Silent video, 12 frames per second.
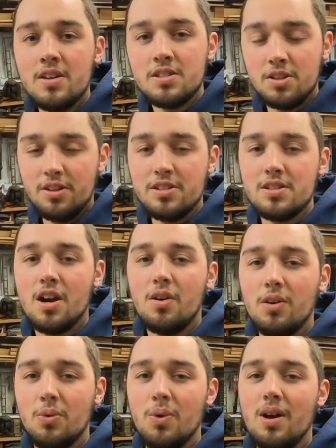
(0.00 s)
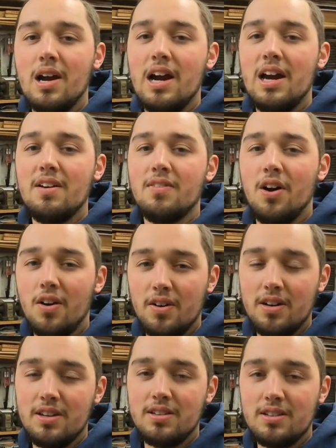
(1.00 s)
So let's start with what I've
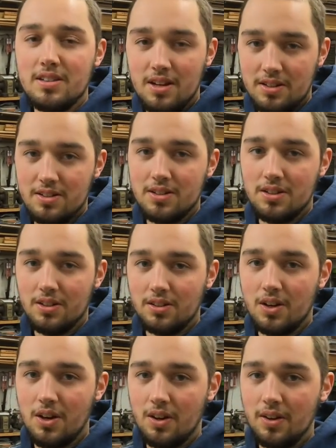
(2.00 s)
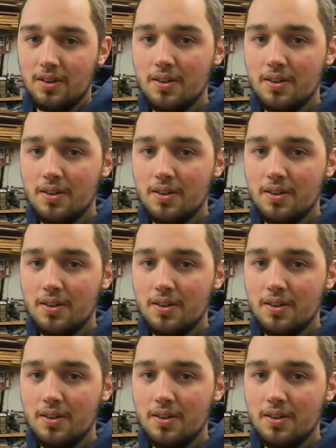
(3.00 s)
already done to the car.